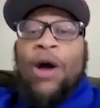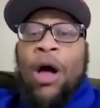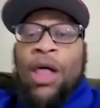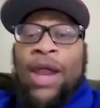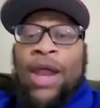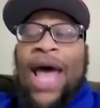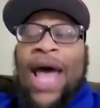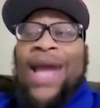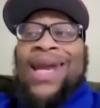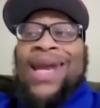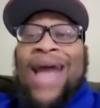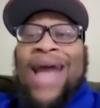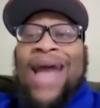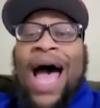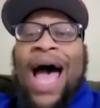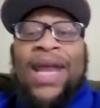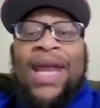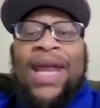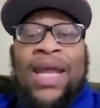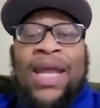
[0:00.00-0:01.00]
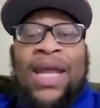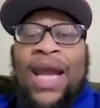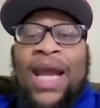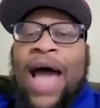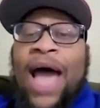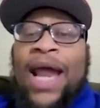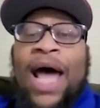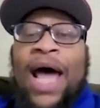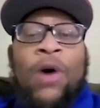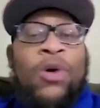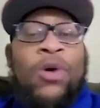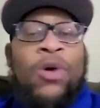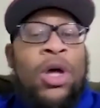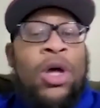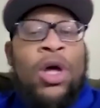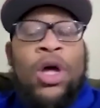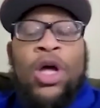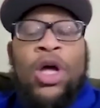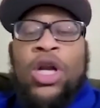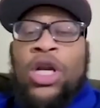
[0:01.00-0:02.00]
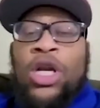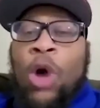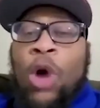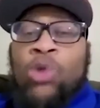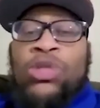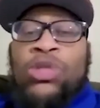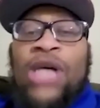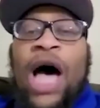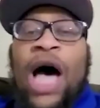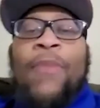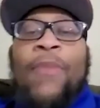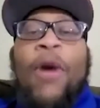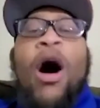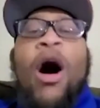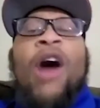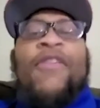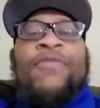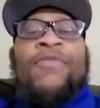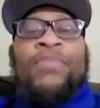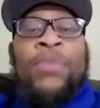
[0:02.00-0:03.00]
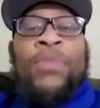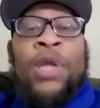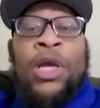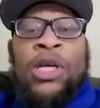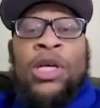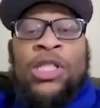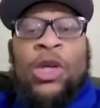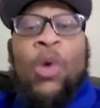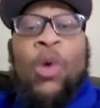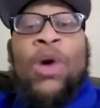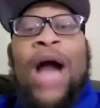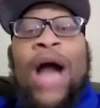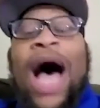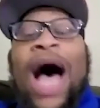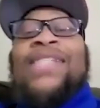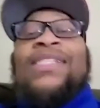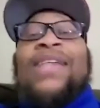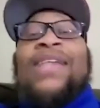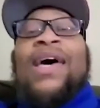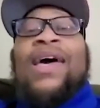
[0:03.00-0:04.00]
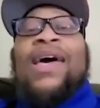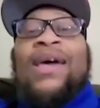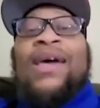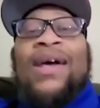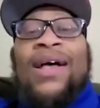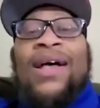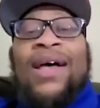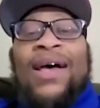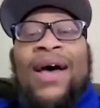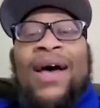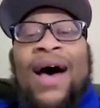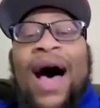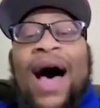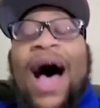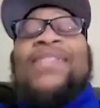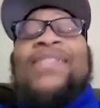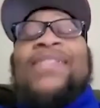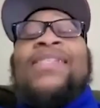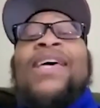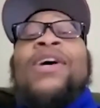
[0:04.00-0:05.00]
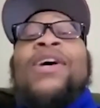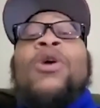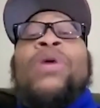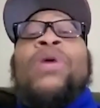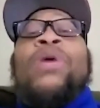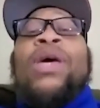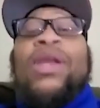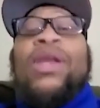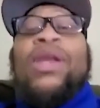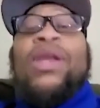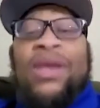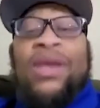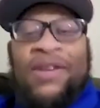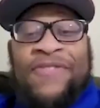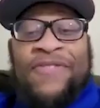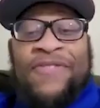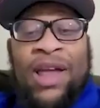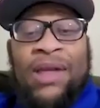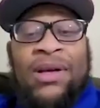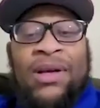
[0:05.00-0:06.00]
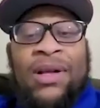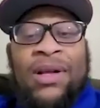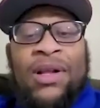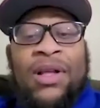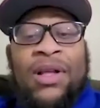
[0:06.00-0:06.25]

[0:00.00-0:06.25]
all of that, night in and night out, no time off. So what I say go get it, young fella.